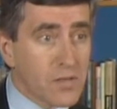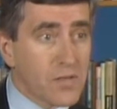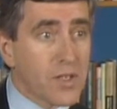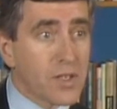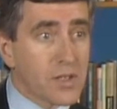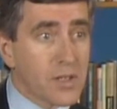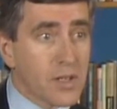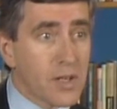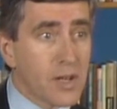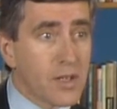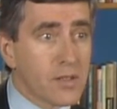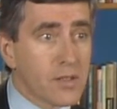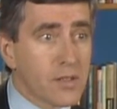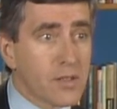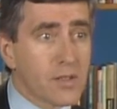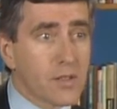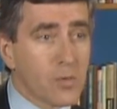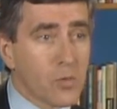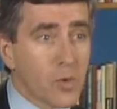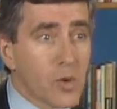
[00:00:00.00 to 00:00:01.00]
fit together
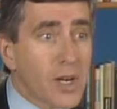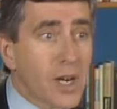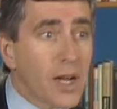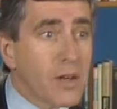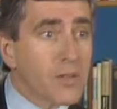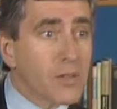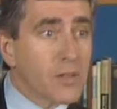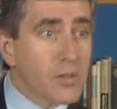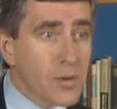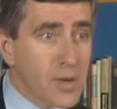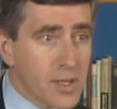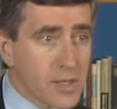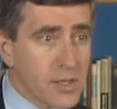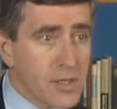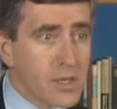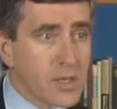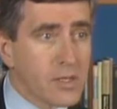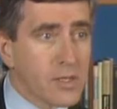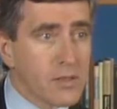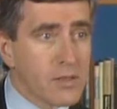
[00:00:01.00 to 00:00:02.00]
to work out the
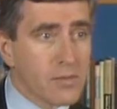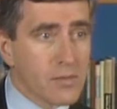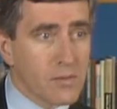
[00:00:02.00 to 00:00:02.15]
transition?